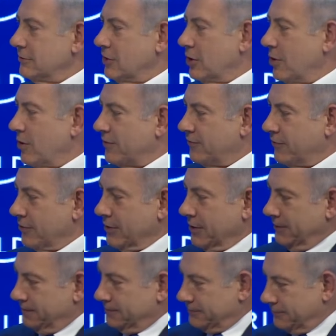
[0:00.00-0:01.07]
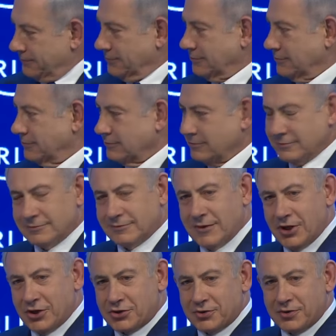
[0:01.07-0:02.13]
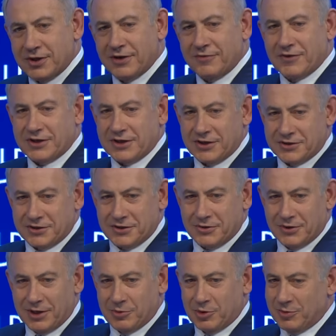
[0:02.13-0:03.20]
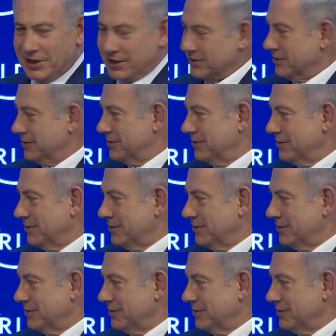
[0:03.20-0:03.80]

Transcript: you know what, Fareed? Issue the invitation to Abu Mazen,